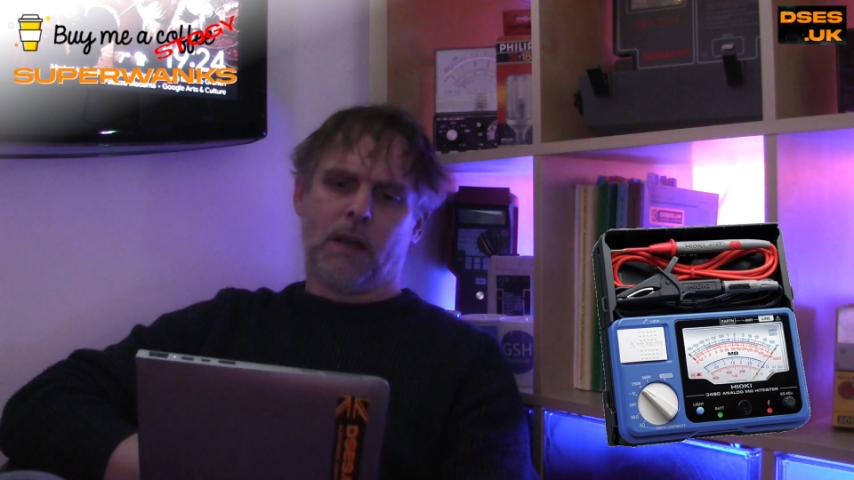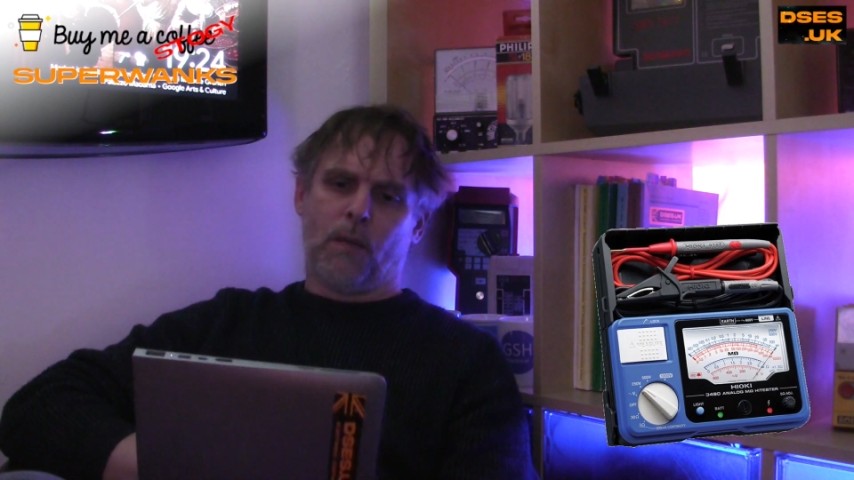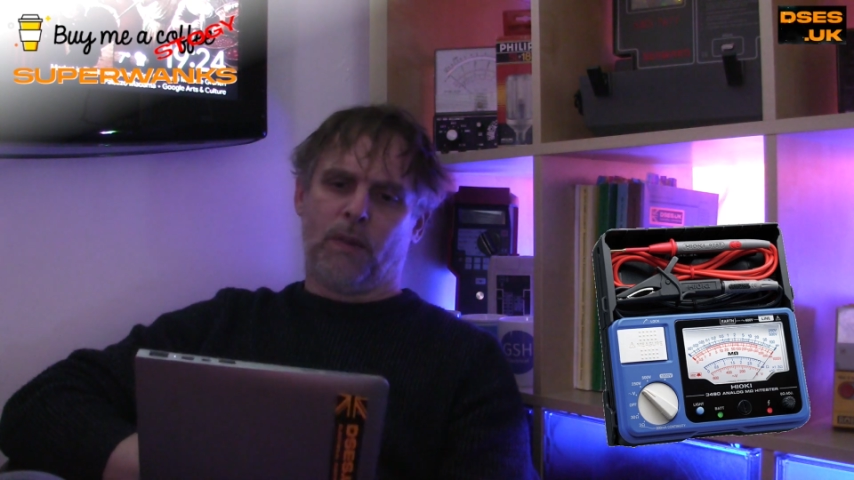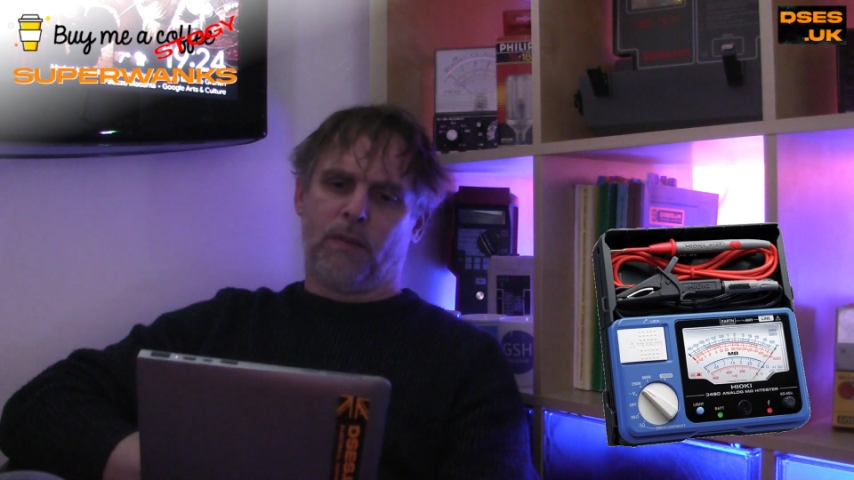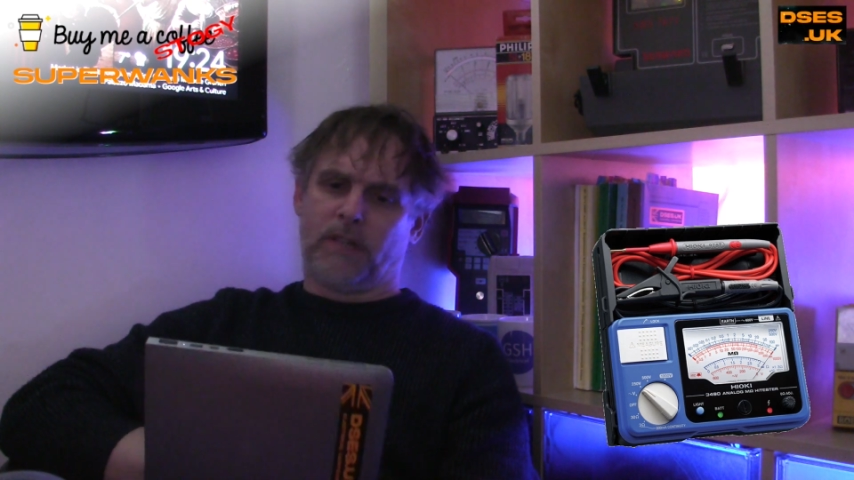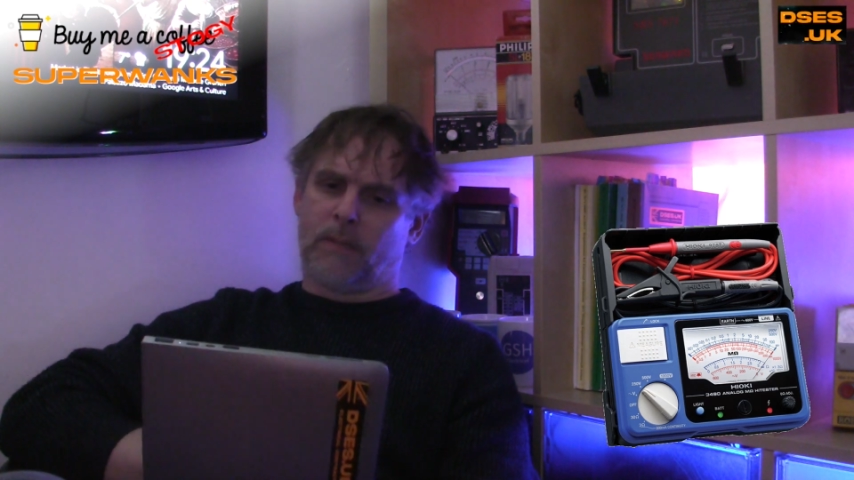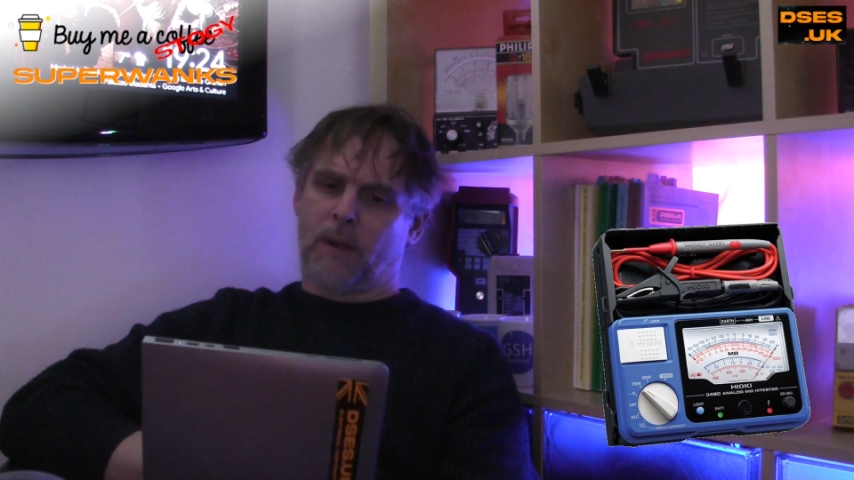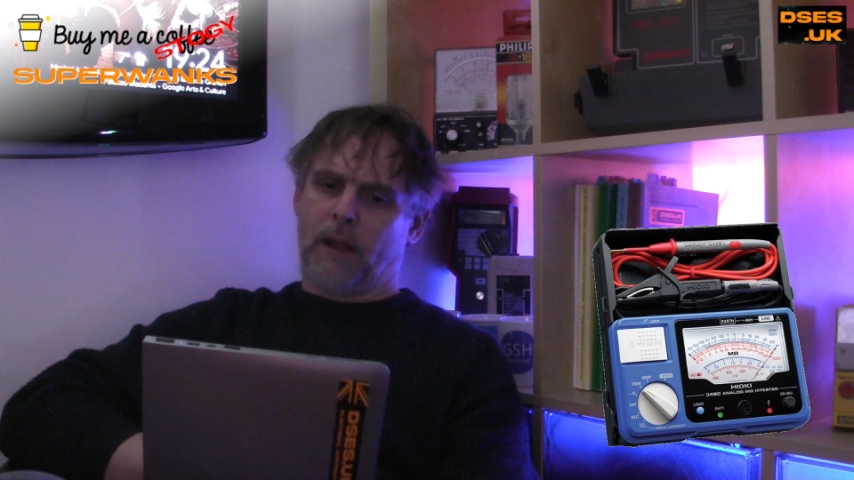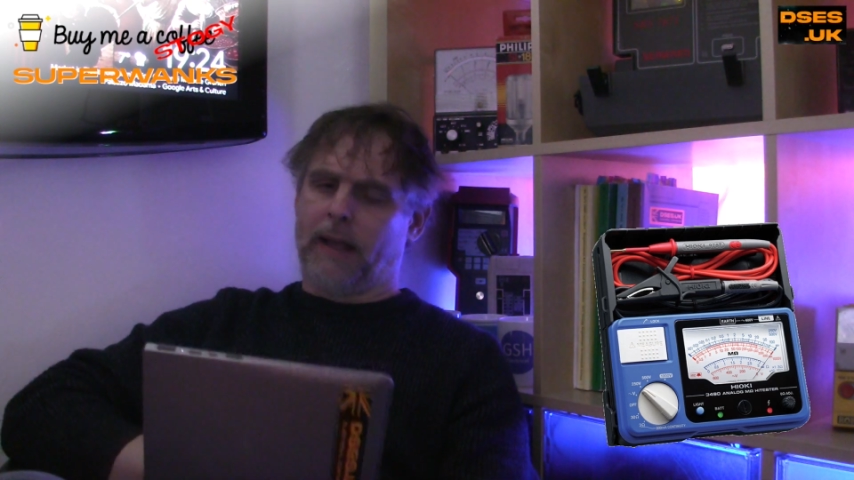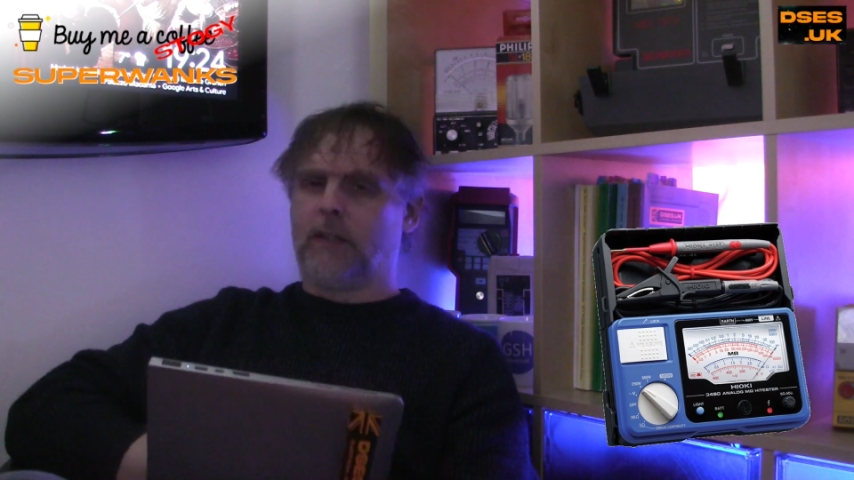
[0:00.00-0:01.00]
with the rest of my
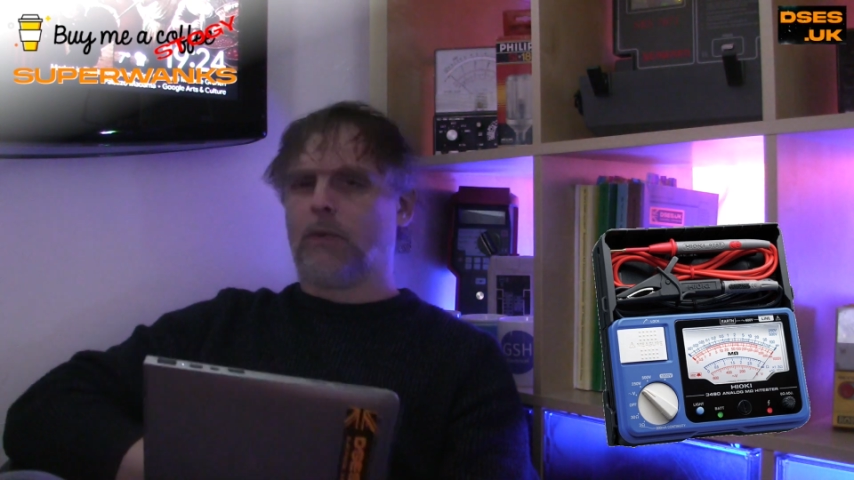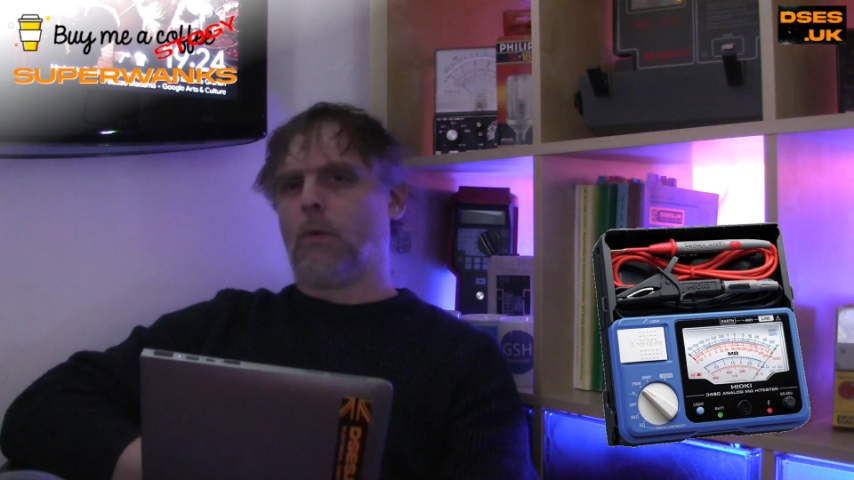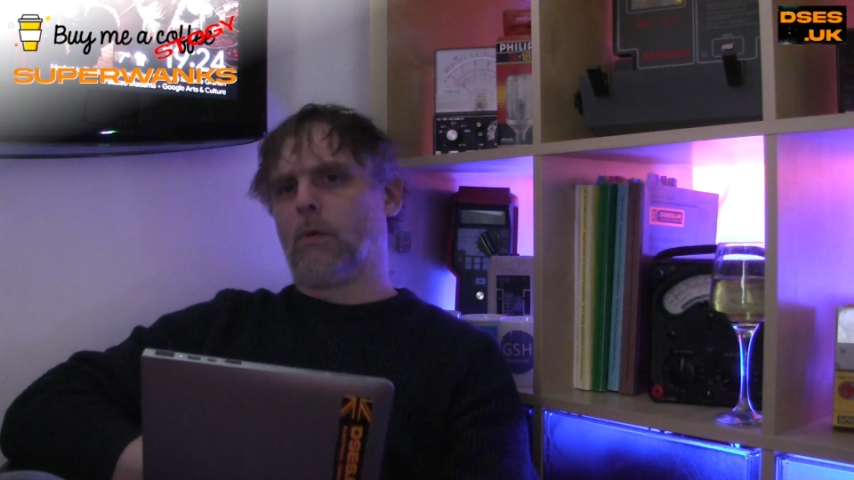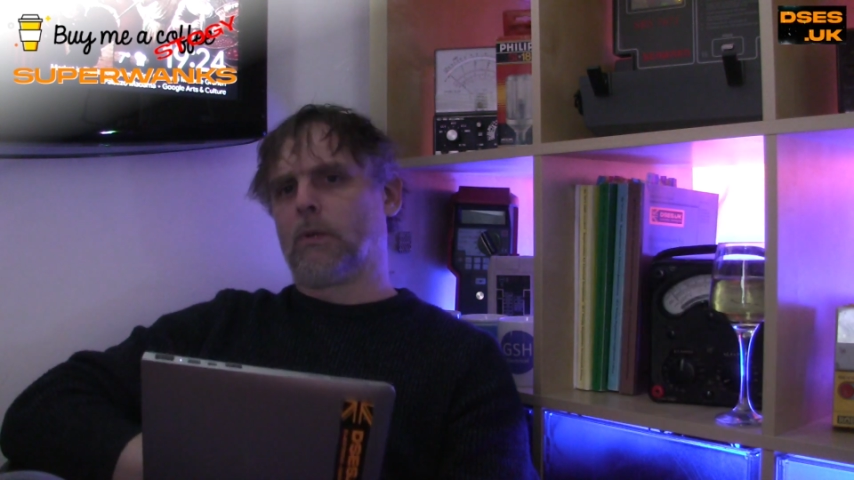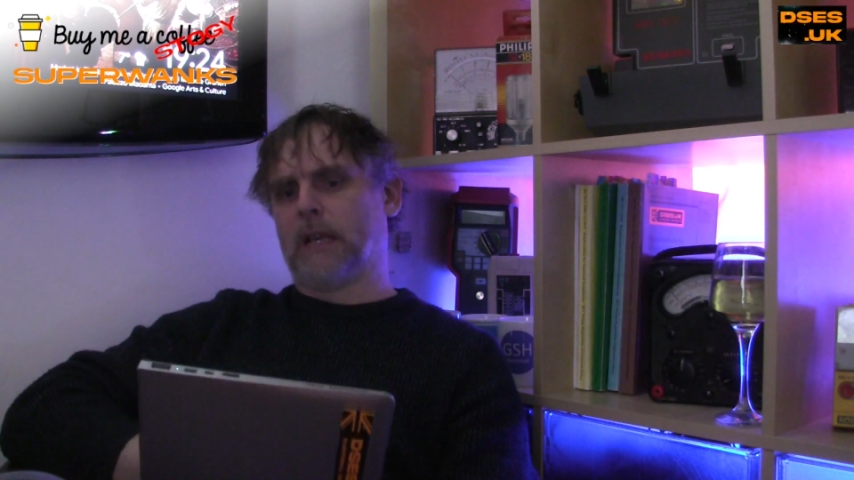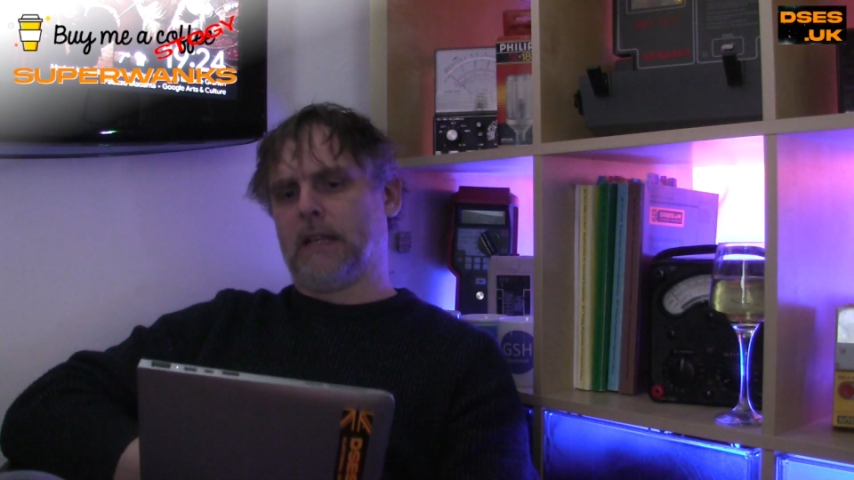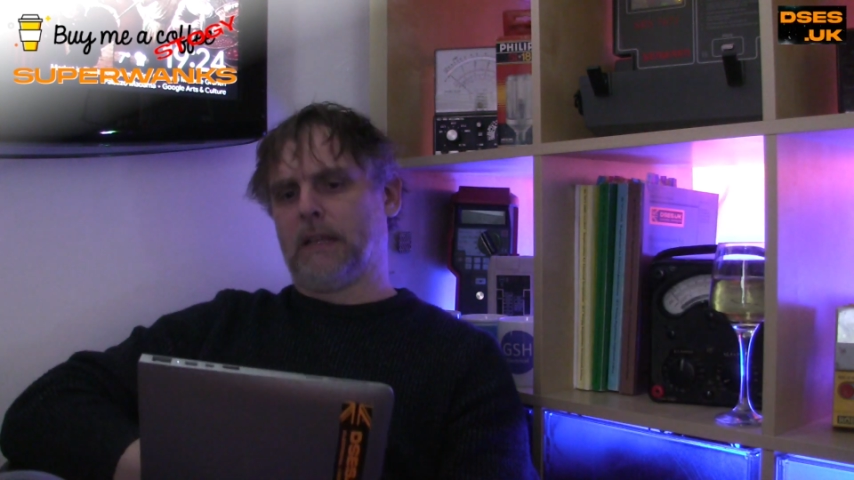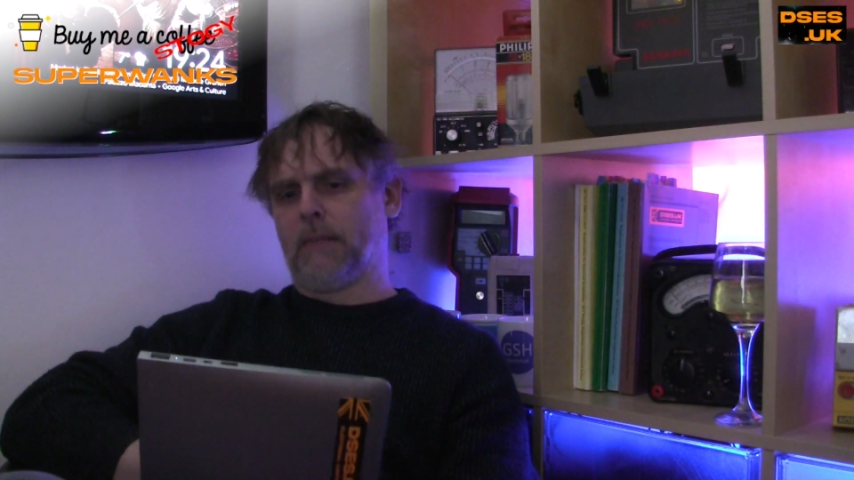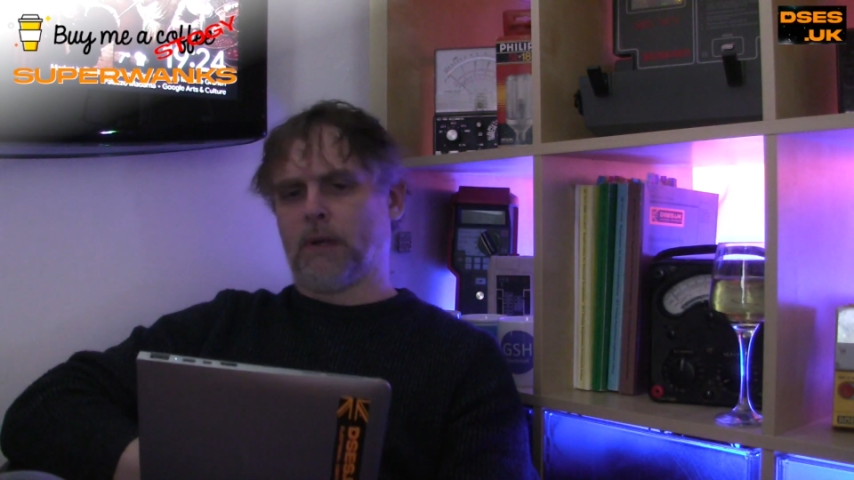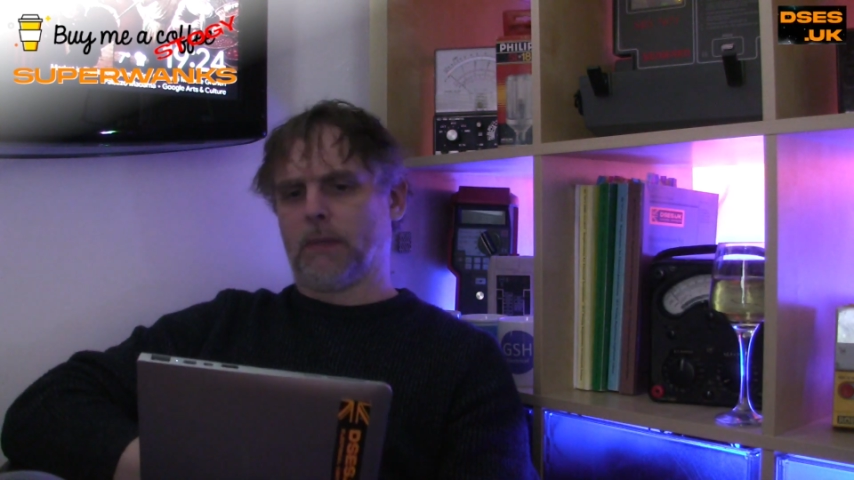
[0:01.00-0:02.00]
hand tools in the
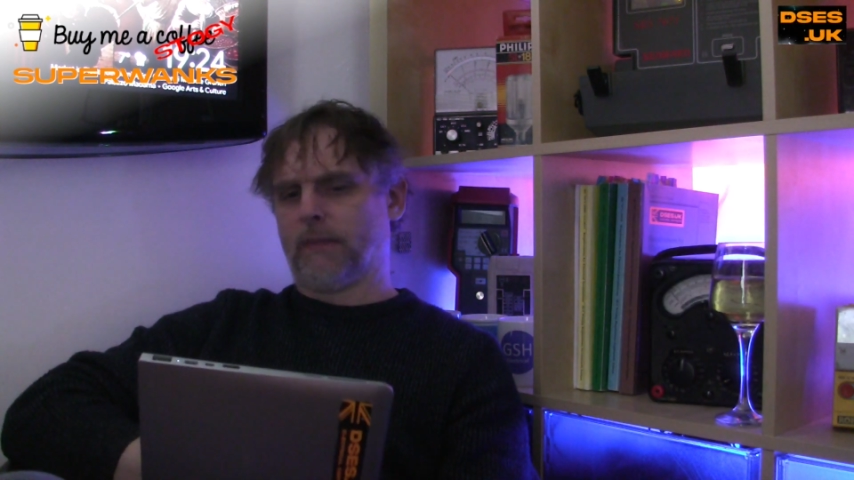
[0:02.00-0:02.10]
bottom